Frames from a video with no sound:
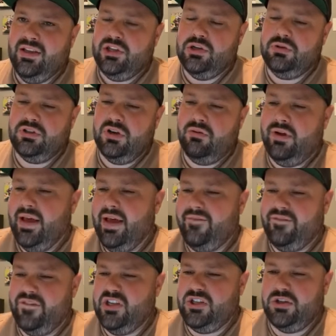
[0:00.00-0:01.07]
you don't
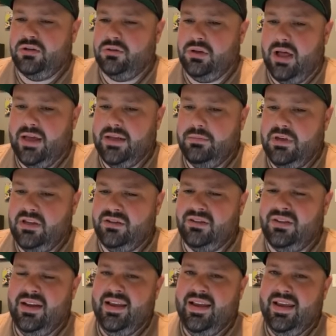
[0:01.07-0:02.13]
have vision alignment
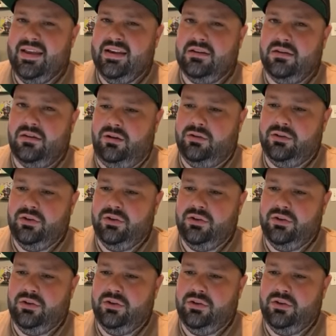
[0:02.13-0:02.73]
and